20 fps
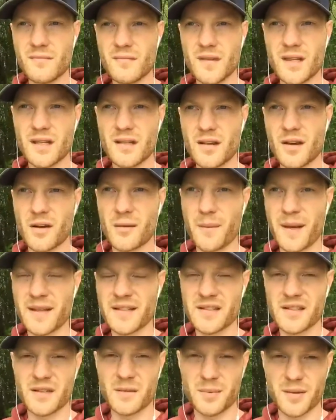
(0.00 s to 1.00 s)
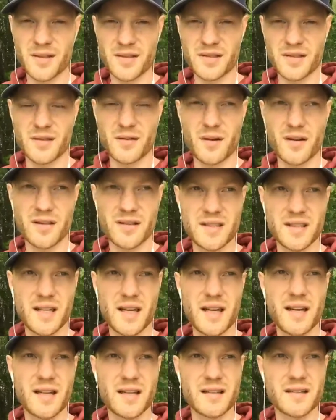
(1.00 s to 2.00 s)
it makes you the person you are
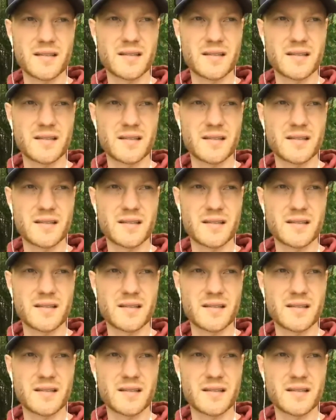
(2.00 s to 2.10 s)
today,